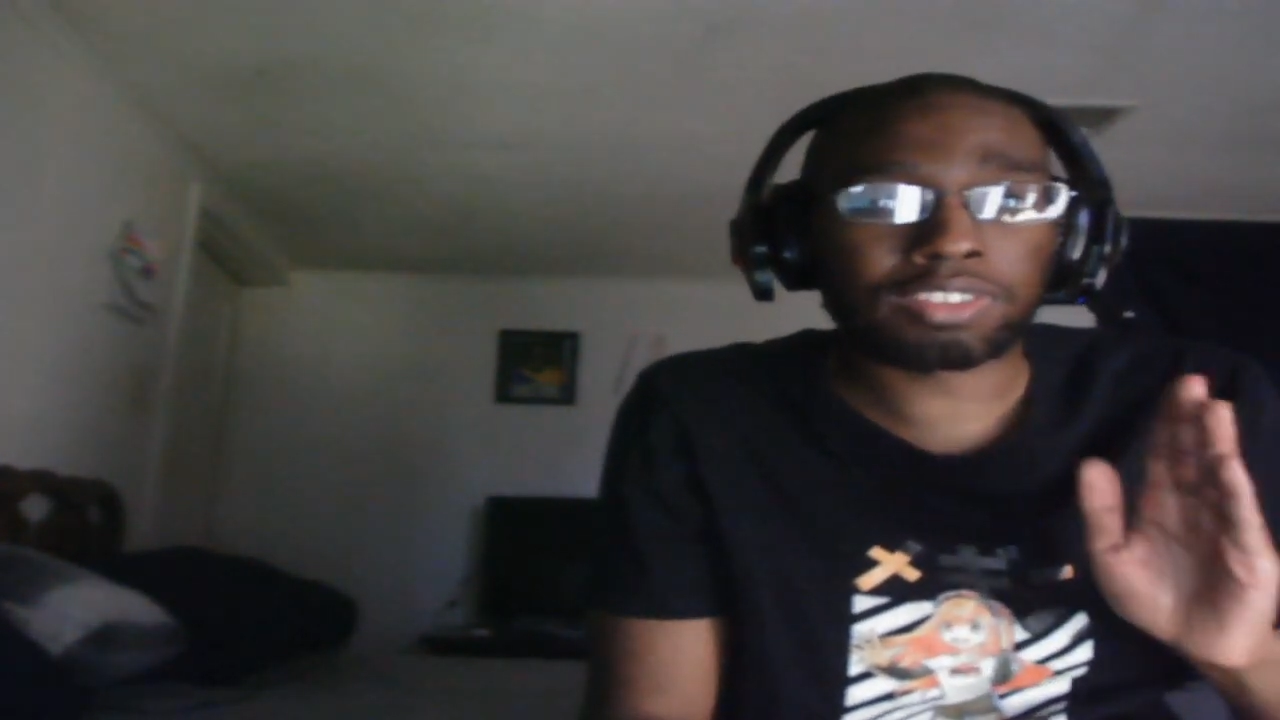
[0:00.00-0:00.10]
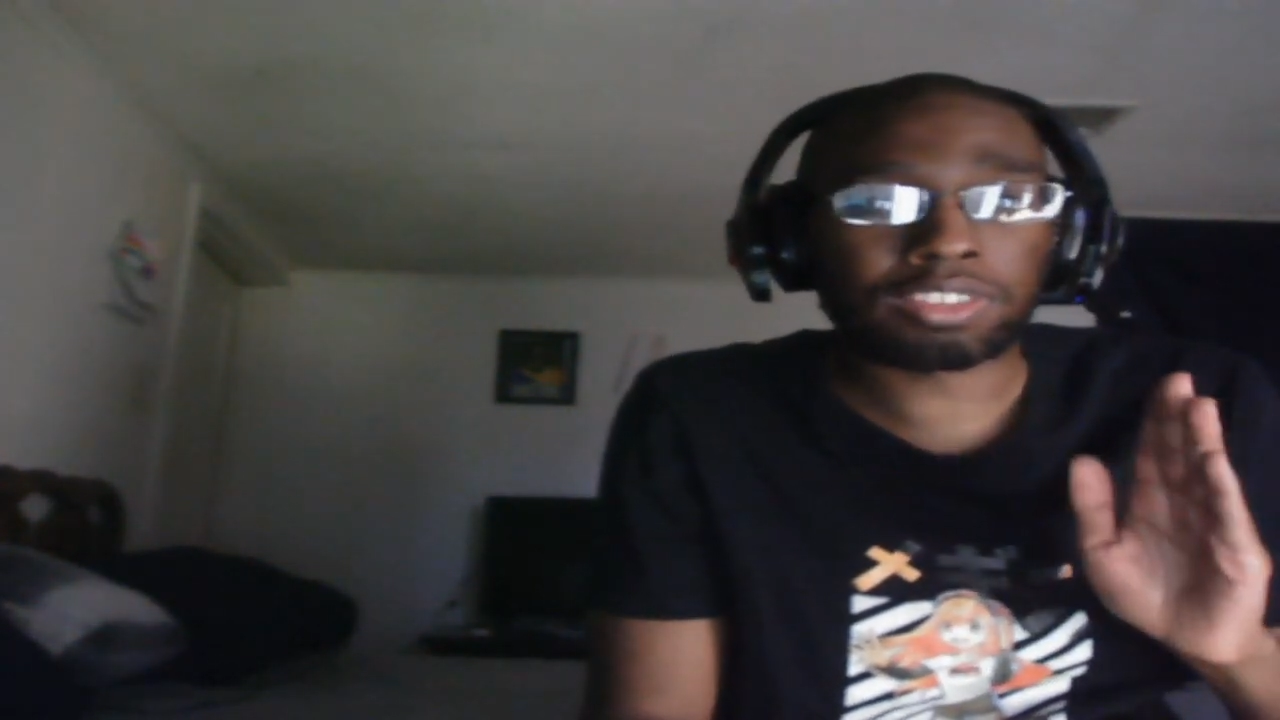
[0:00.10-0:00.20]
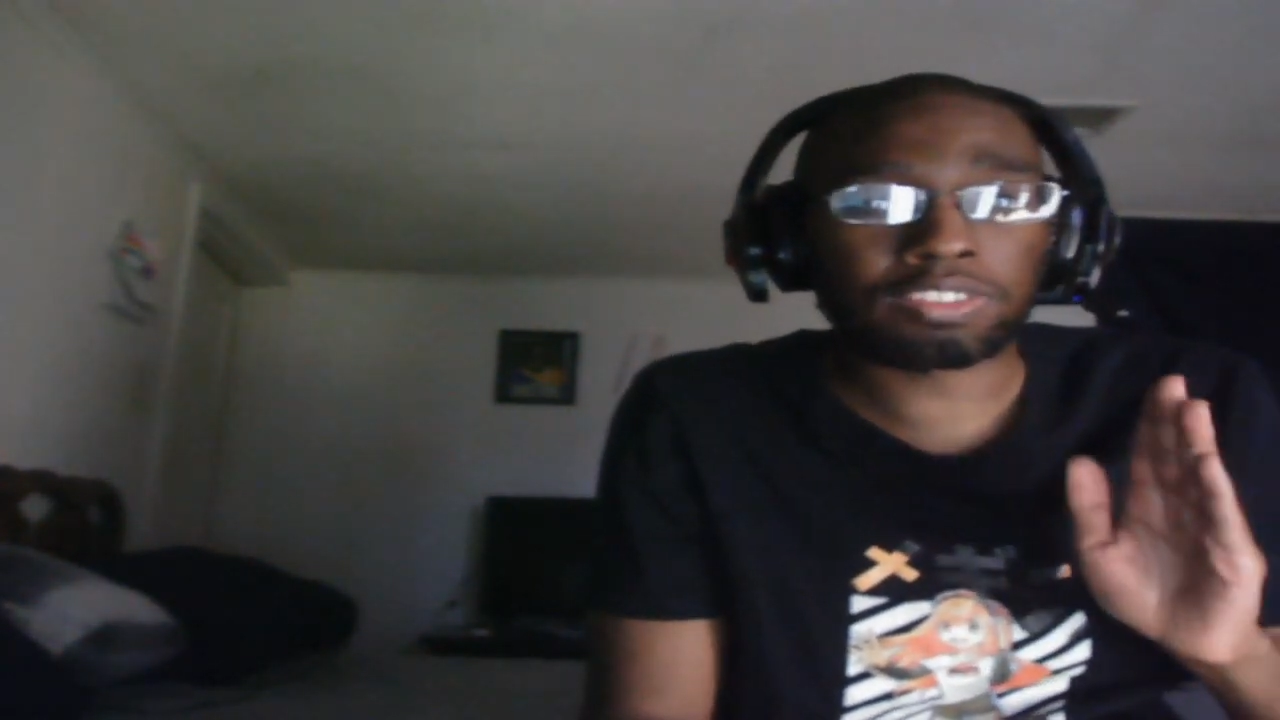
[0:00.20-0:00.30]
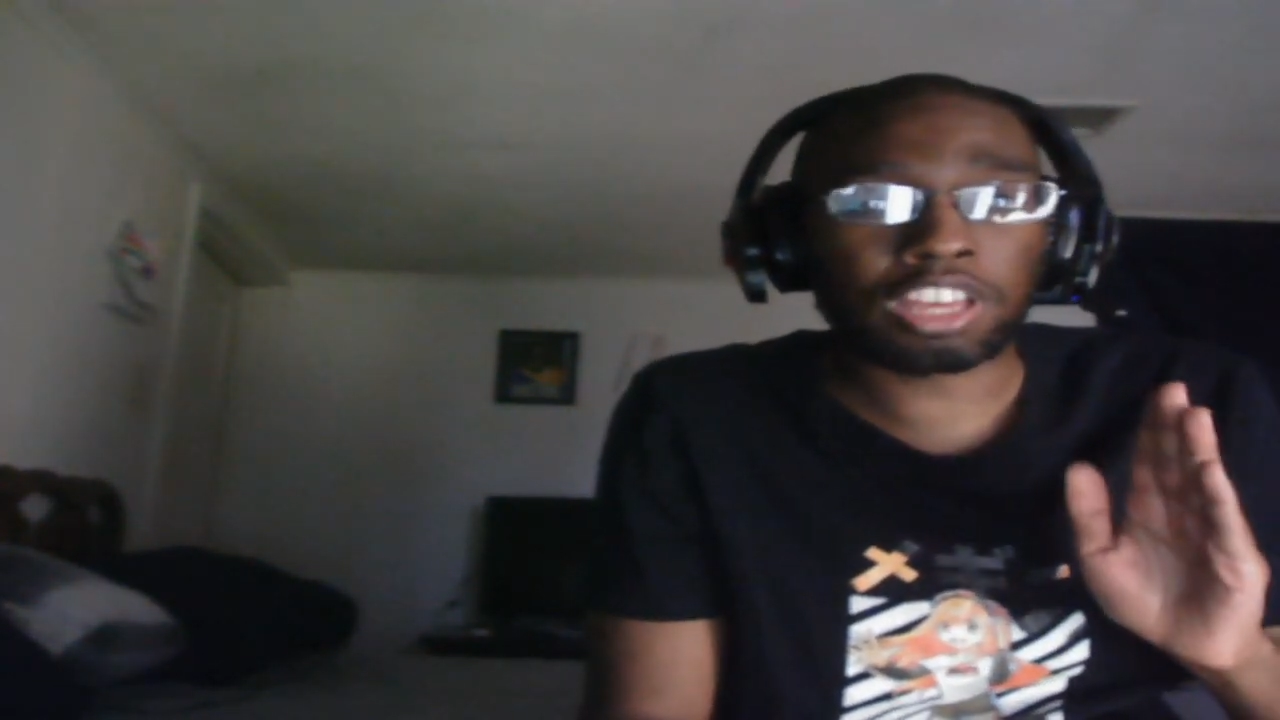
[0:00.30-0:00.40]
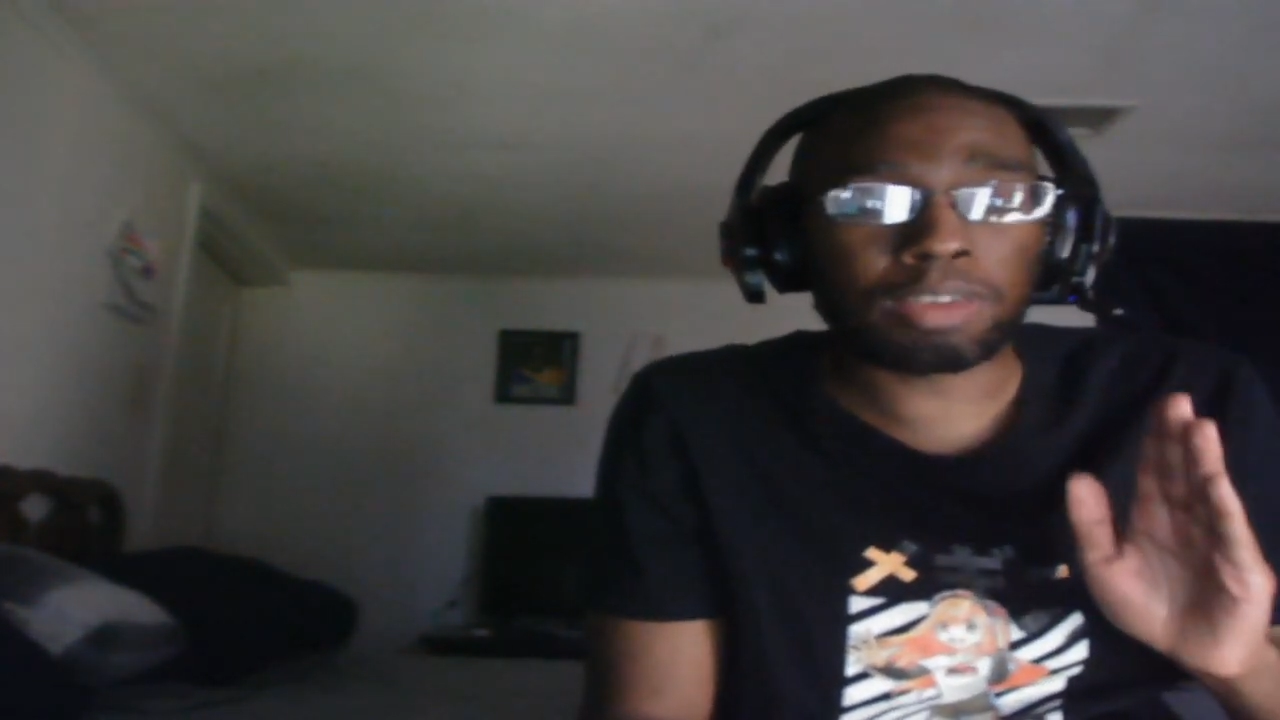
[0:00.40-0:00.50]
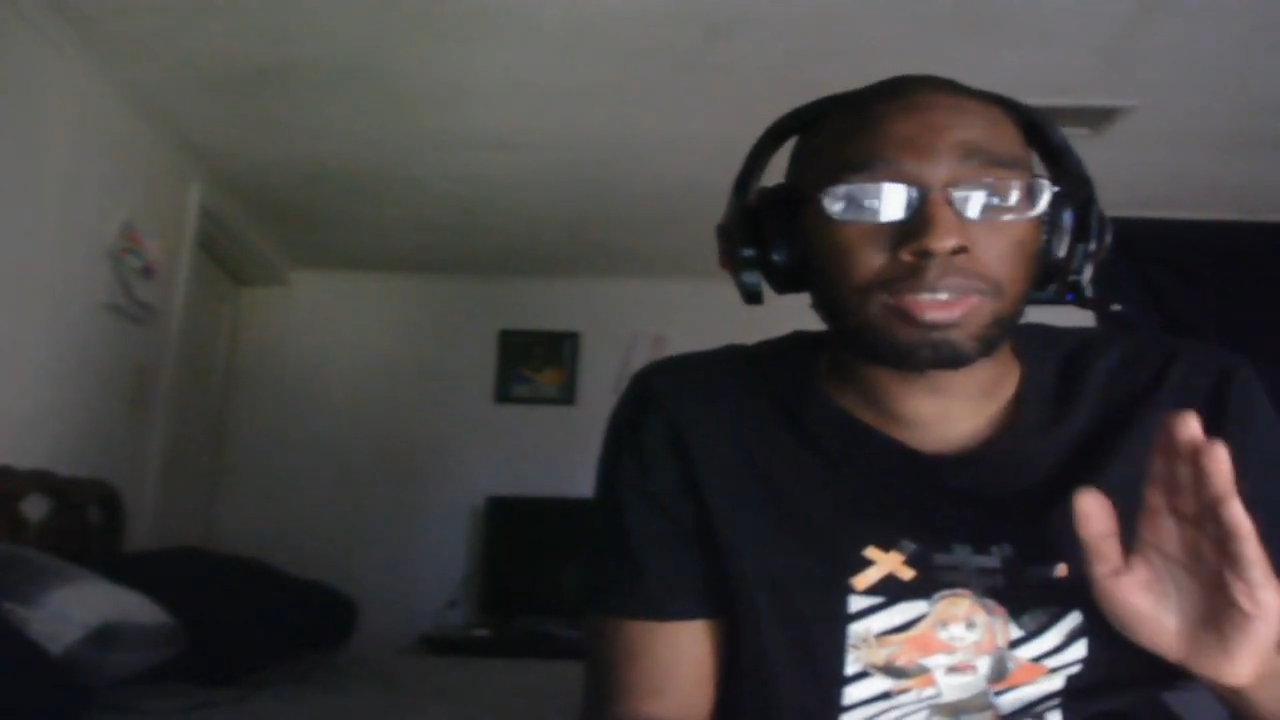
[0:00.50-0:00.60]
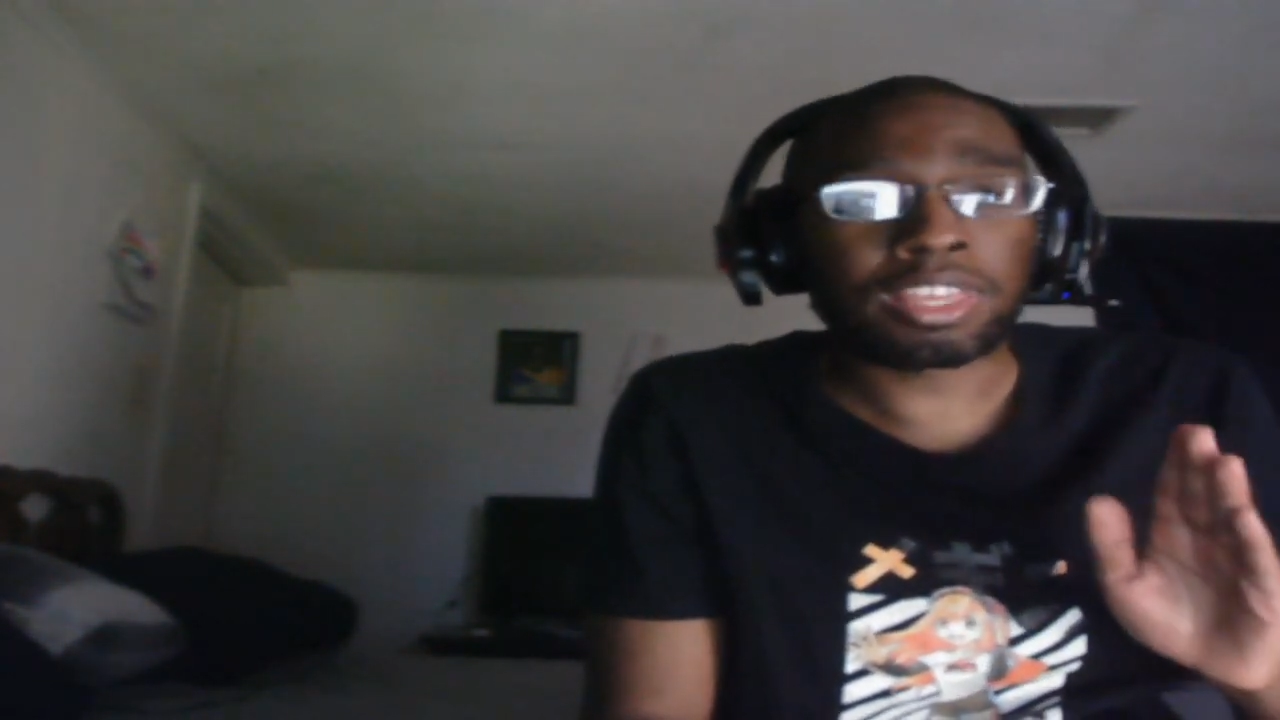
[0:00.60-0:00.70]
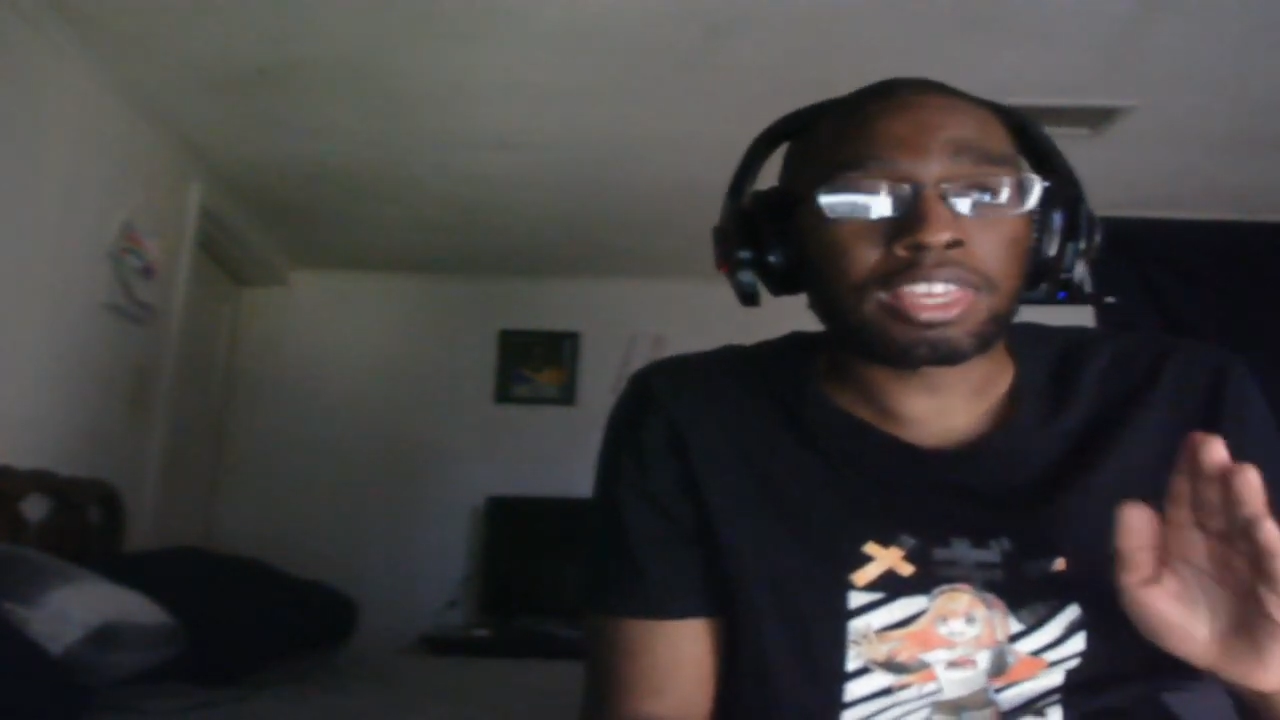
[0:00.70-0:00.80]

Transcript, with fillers: next time.